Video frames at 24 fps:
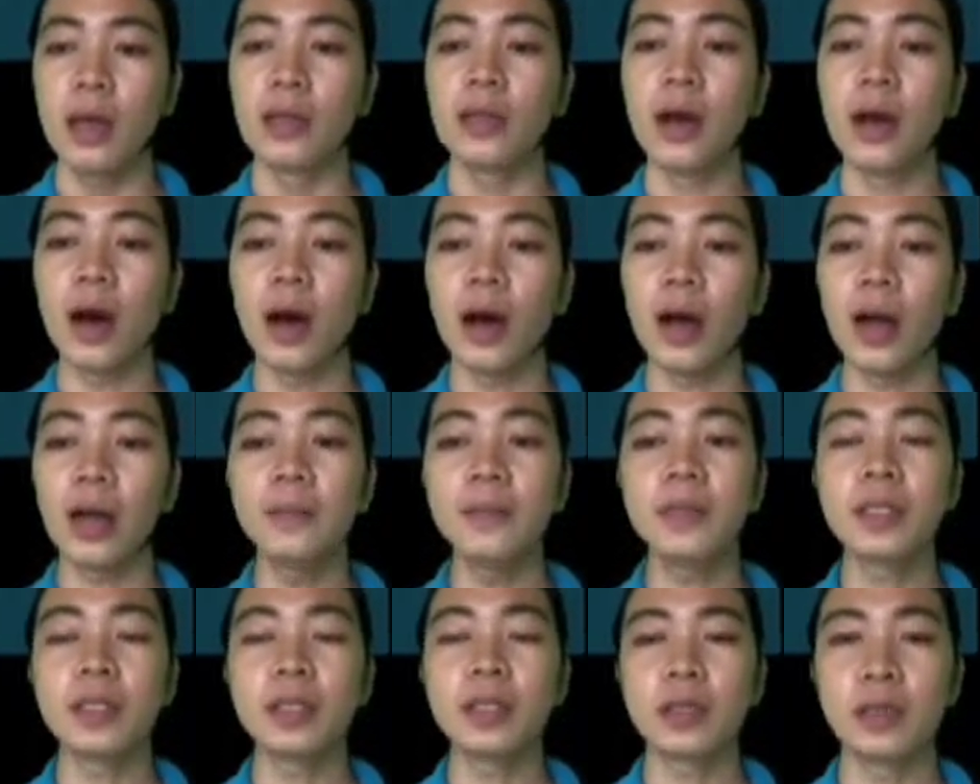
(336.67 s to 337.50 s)
The
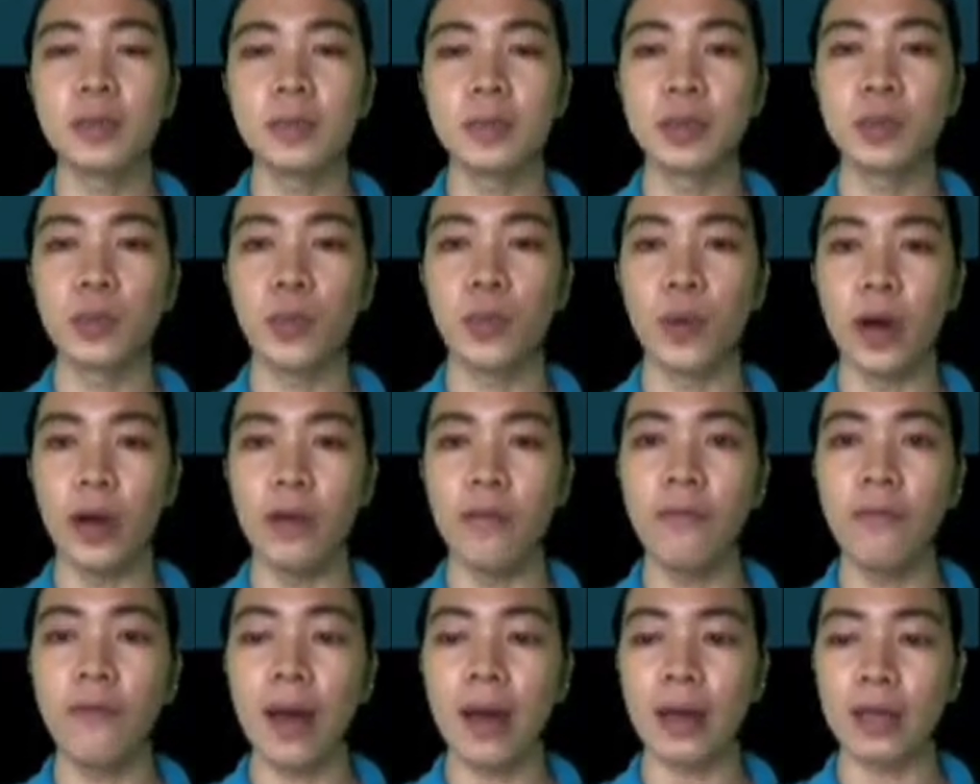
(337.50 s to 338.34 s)
arm serves
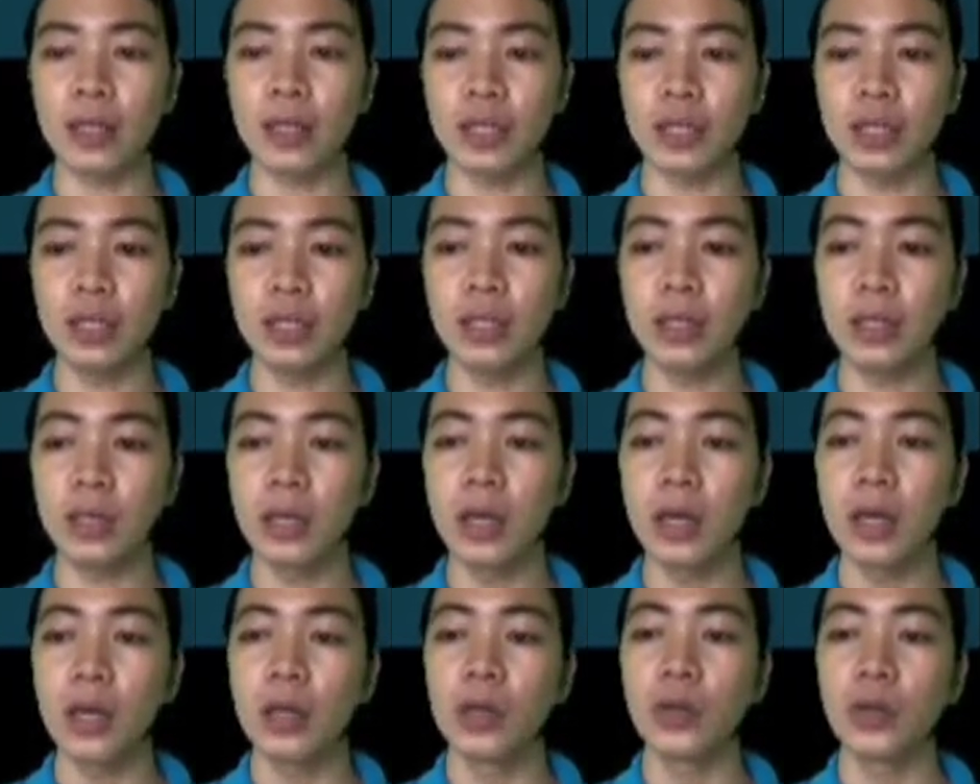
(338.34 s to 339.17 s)
one function:
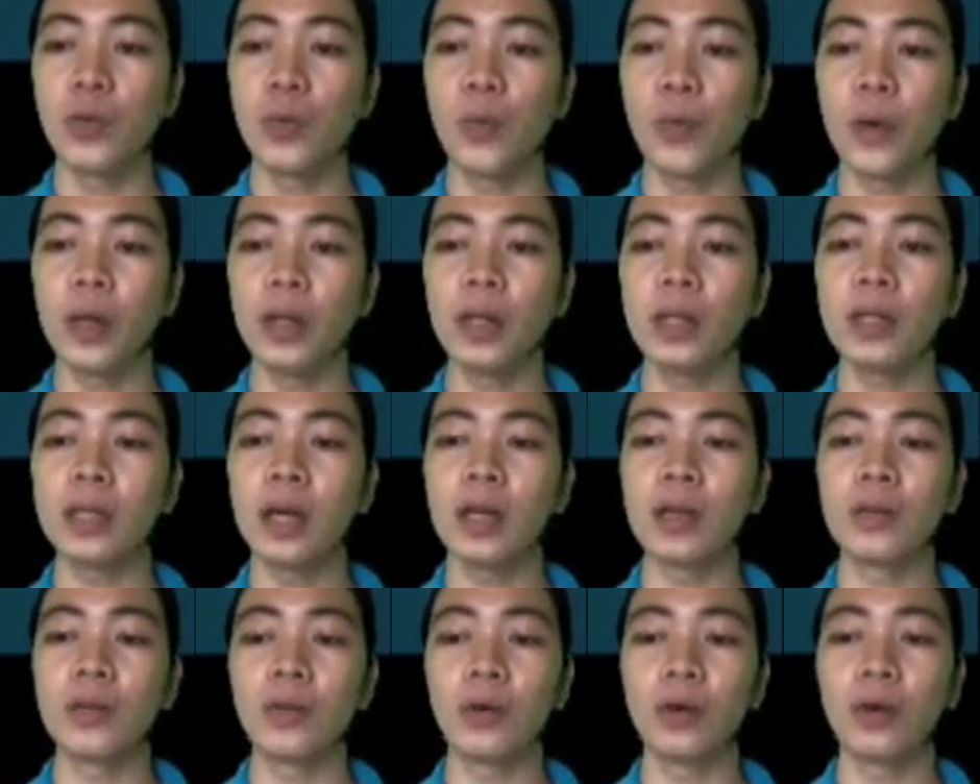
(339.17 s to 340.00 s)
to weld
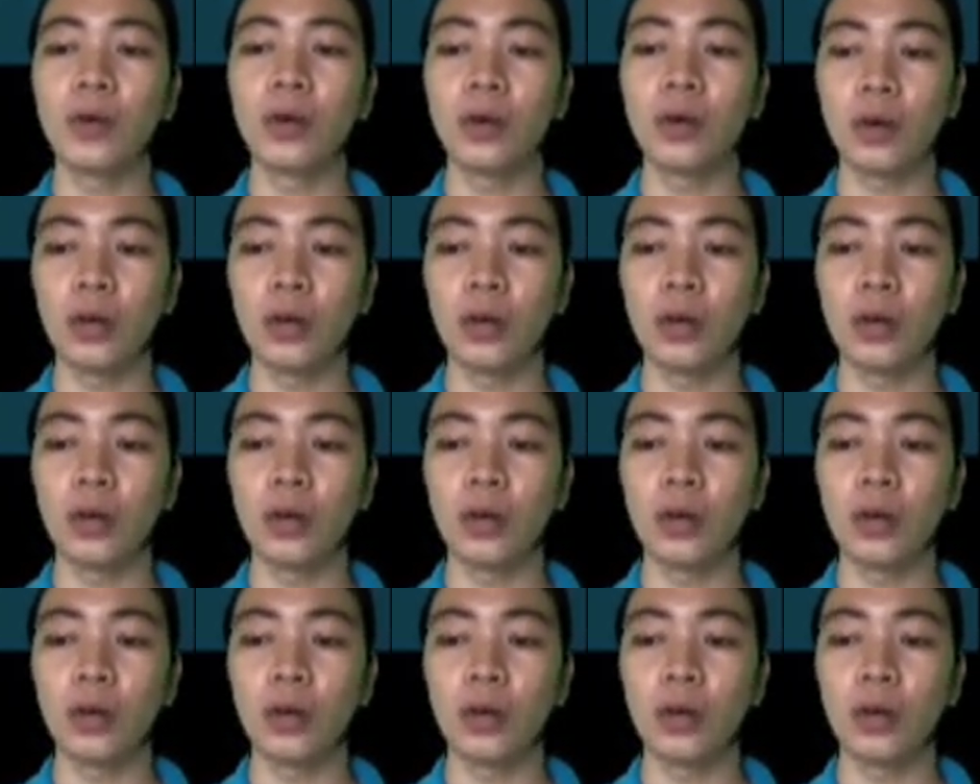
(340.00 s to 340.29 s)
a door